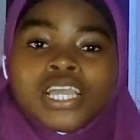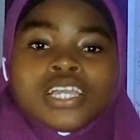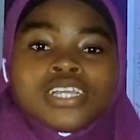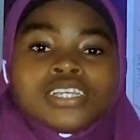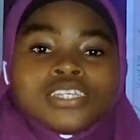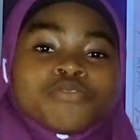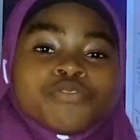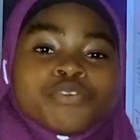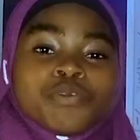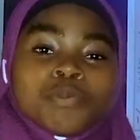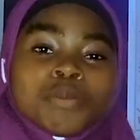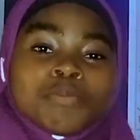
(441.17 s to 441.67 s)

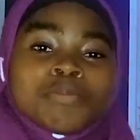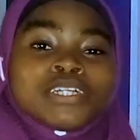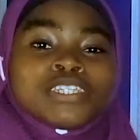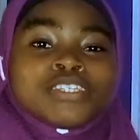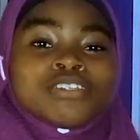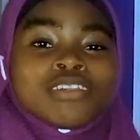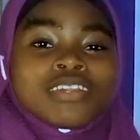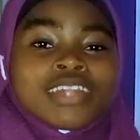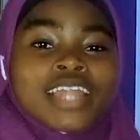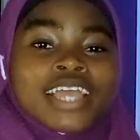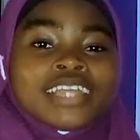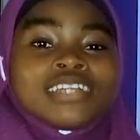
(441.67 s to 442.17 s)
Remember to
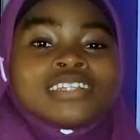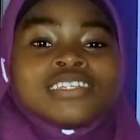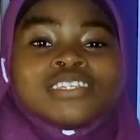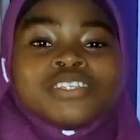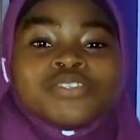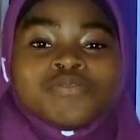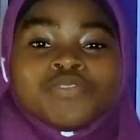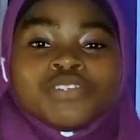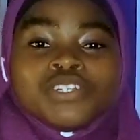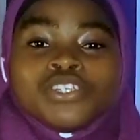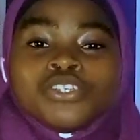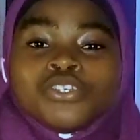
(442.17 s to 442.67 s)
like this
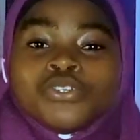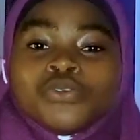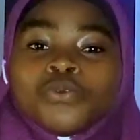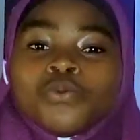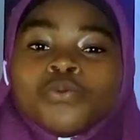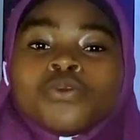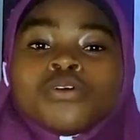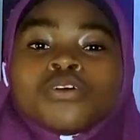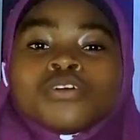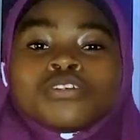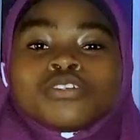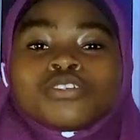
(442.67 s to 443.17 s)
video,
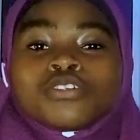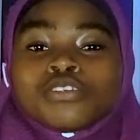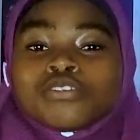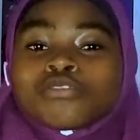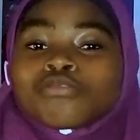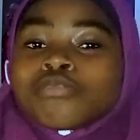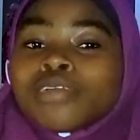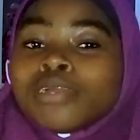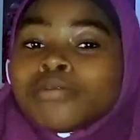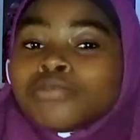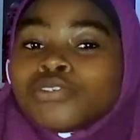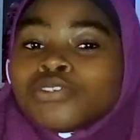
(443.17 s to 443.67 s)

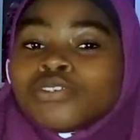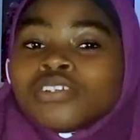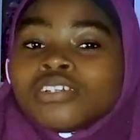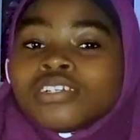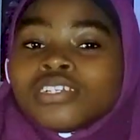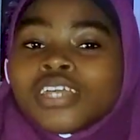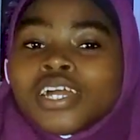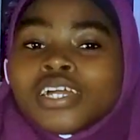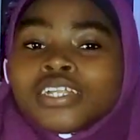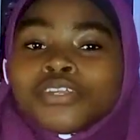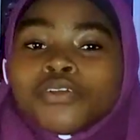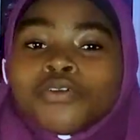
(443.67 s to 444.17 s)
subscribe to the
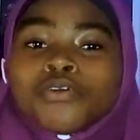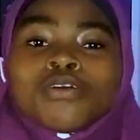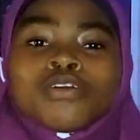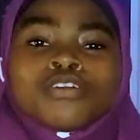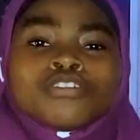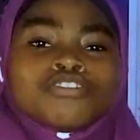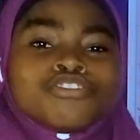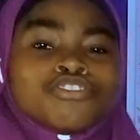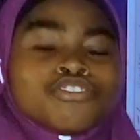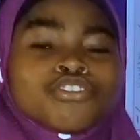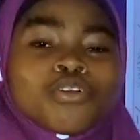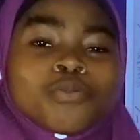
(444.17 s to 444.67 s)
channel,
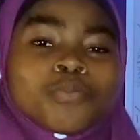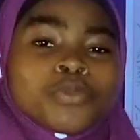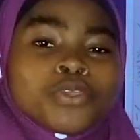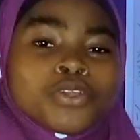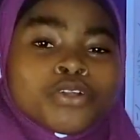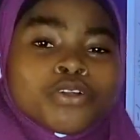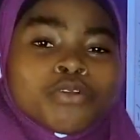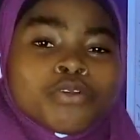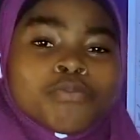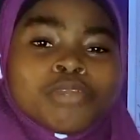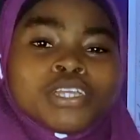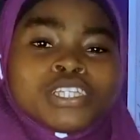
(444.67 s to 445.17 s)
drop your
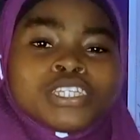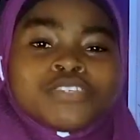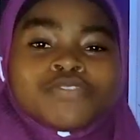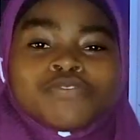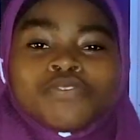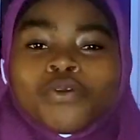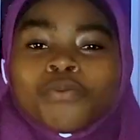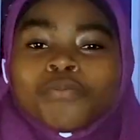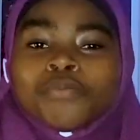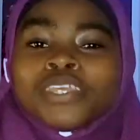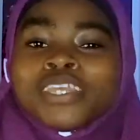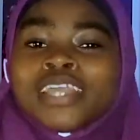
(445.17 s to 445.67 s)
comments
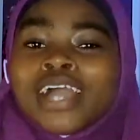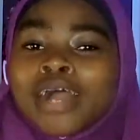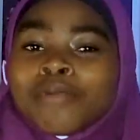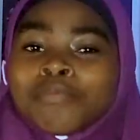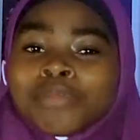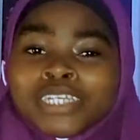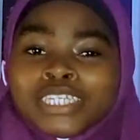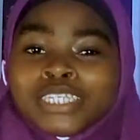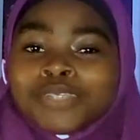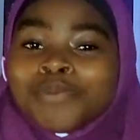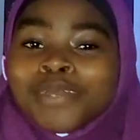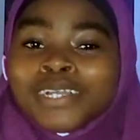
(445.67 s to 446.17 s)
for me. I'm
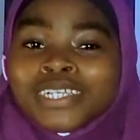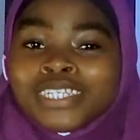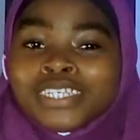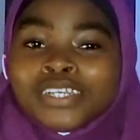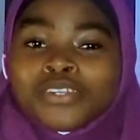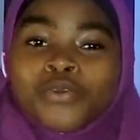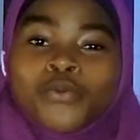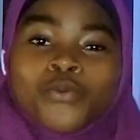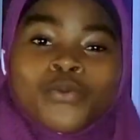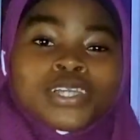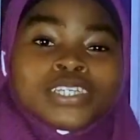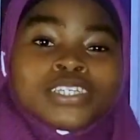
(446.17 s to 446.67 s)
expecting
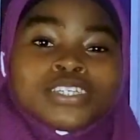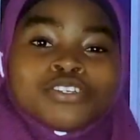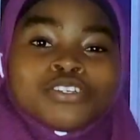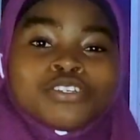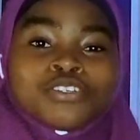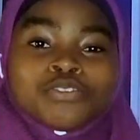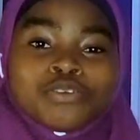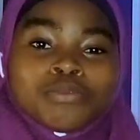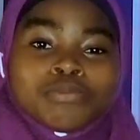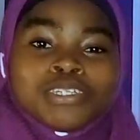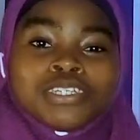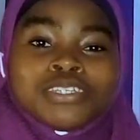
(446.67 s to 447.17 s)
questions
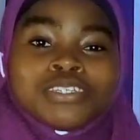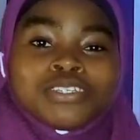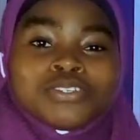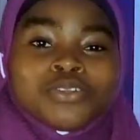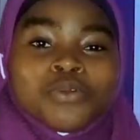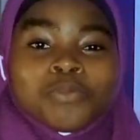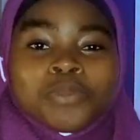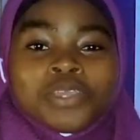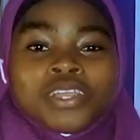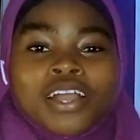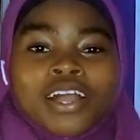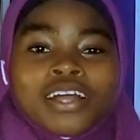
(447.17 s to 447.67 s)
from this
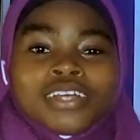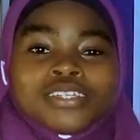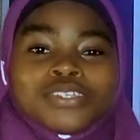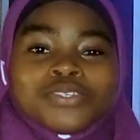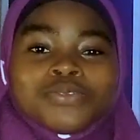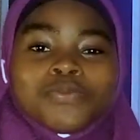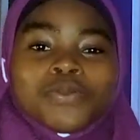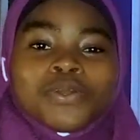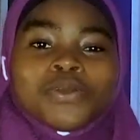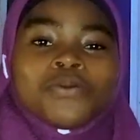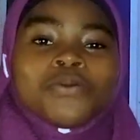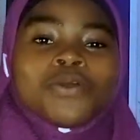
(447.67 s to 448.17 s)
topic as
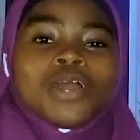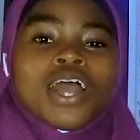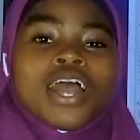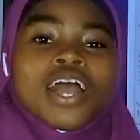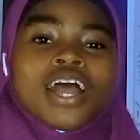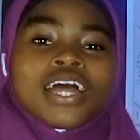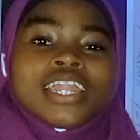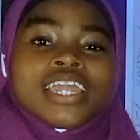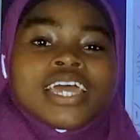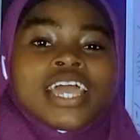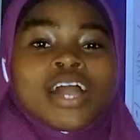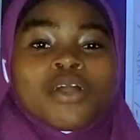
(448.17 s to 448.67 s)
well,
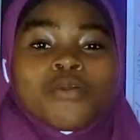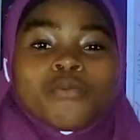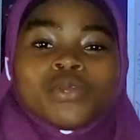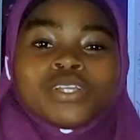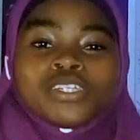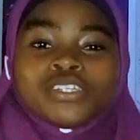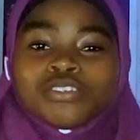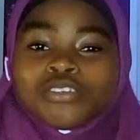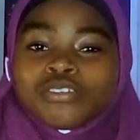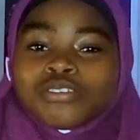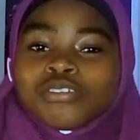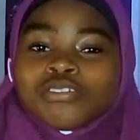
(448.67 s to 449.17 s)
and I
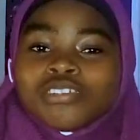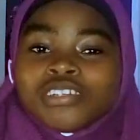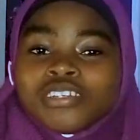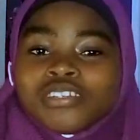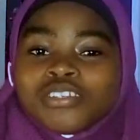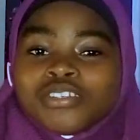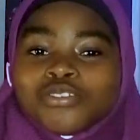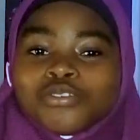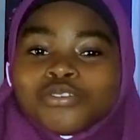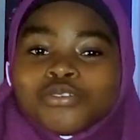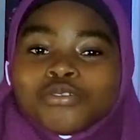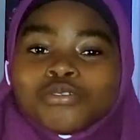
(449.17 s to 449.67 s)
await your
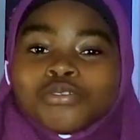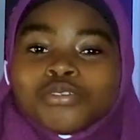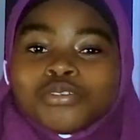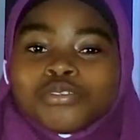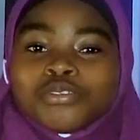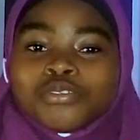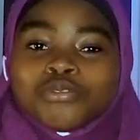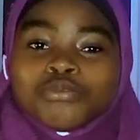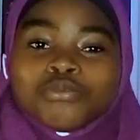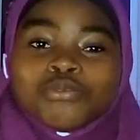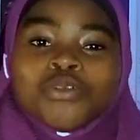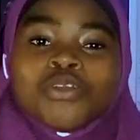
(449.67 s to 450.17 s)
suggestions
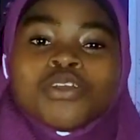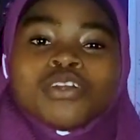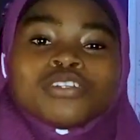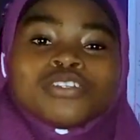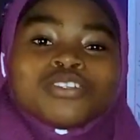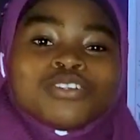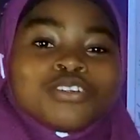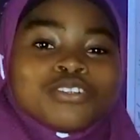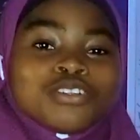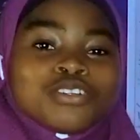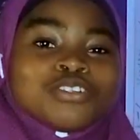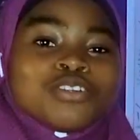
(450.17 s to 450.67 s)
too.
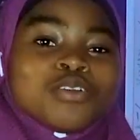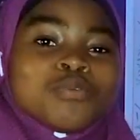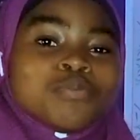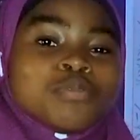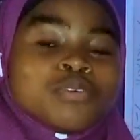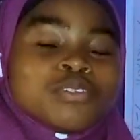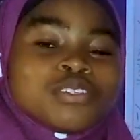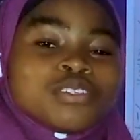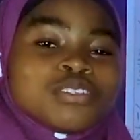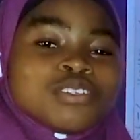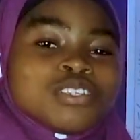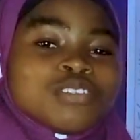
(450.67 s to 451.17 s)
Turn on your
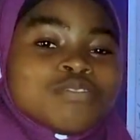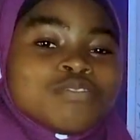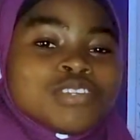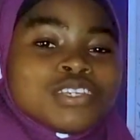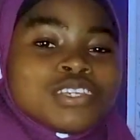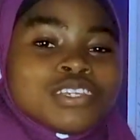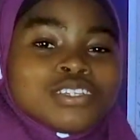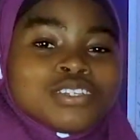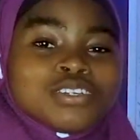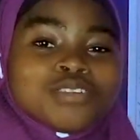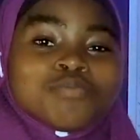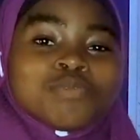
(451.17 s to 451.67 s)
post
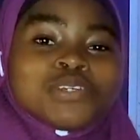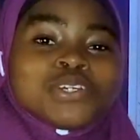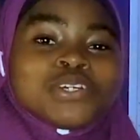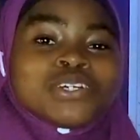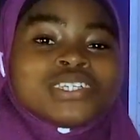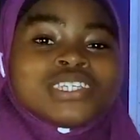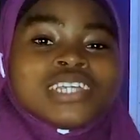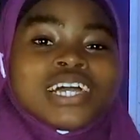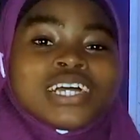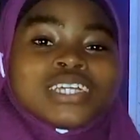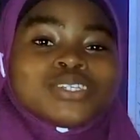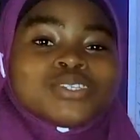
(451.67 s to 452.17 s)
notification because
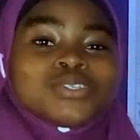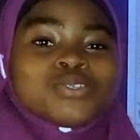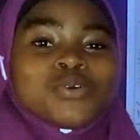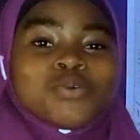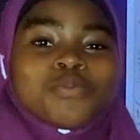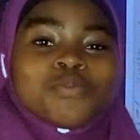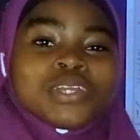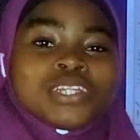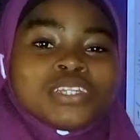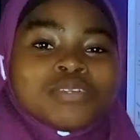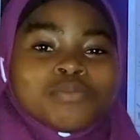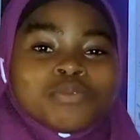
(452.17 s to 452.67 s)
there are so
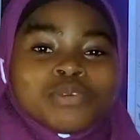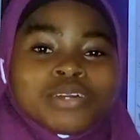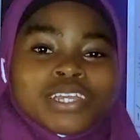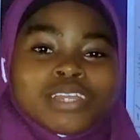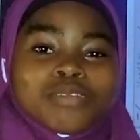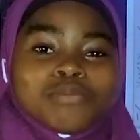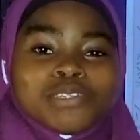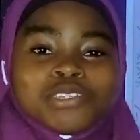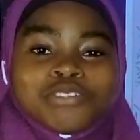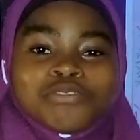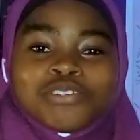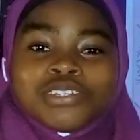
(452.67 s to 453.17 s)
many more
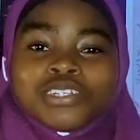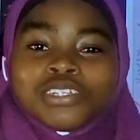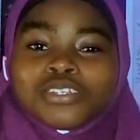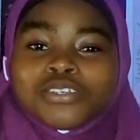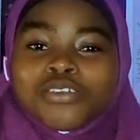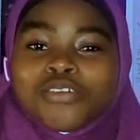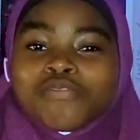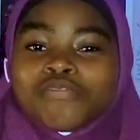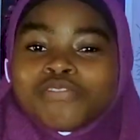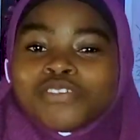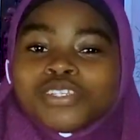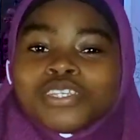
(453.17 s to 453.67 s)
chemistry
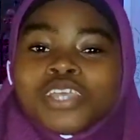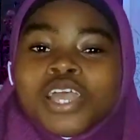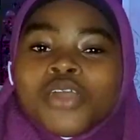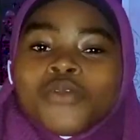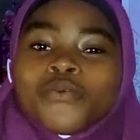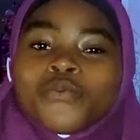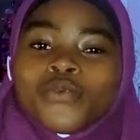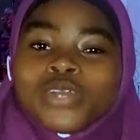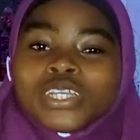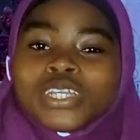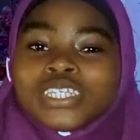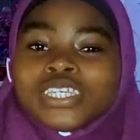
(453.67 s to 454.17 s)
discoveries
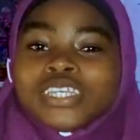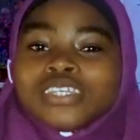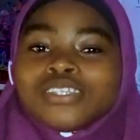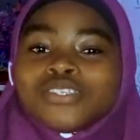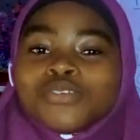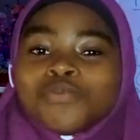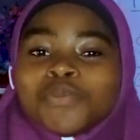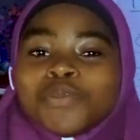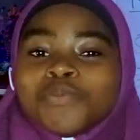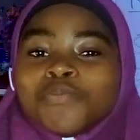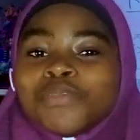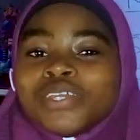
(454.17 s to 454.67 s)
waiting to
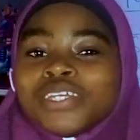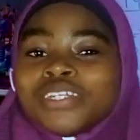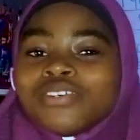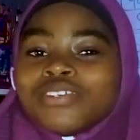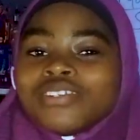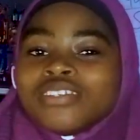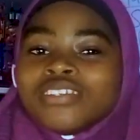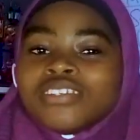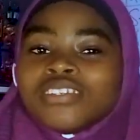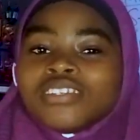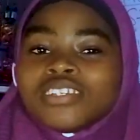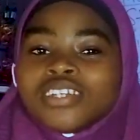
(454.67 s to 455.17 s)
be made on
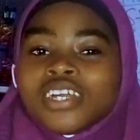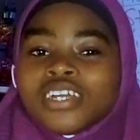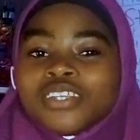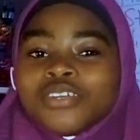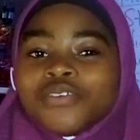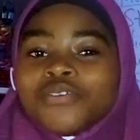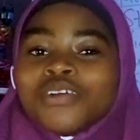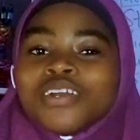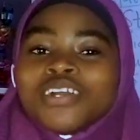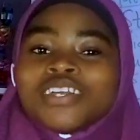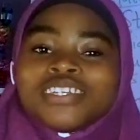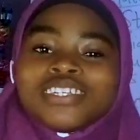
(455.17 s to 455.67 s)
this channel.
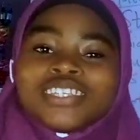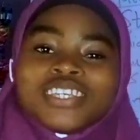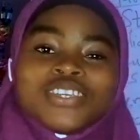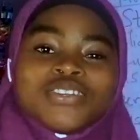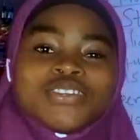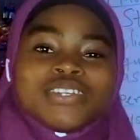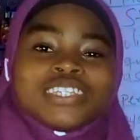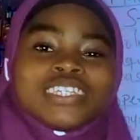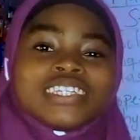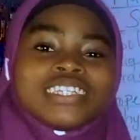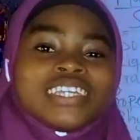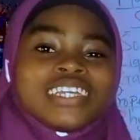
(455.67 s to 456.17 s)
See you
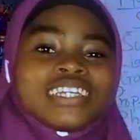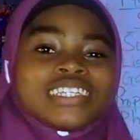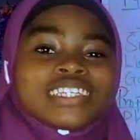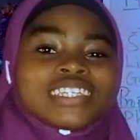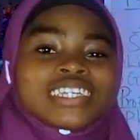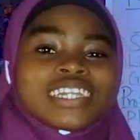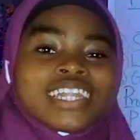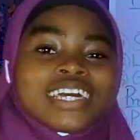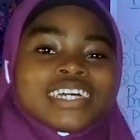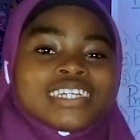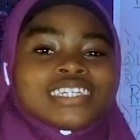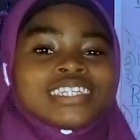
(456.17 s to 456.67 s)
in the next
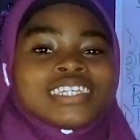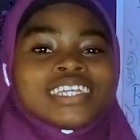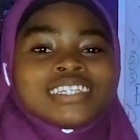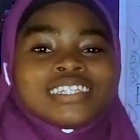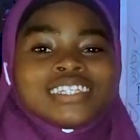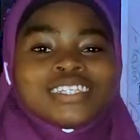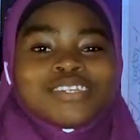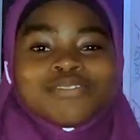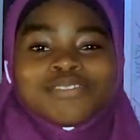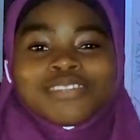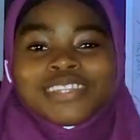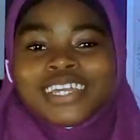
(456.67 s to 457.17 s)
class.
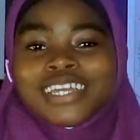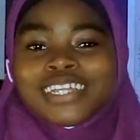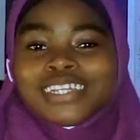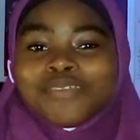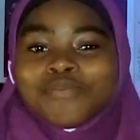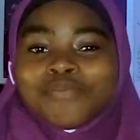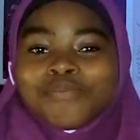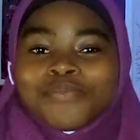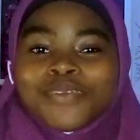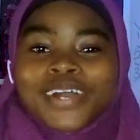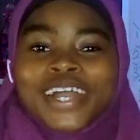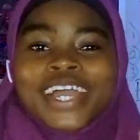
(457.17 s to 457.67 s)
Till then,
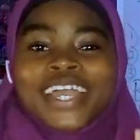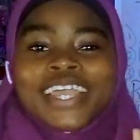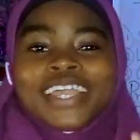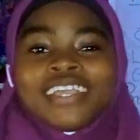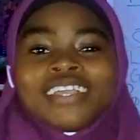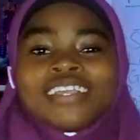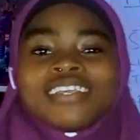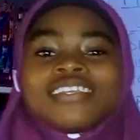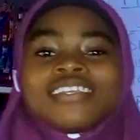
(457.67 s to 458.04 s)
bye.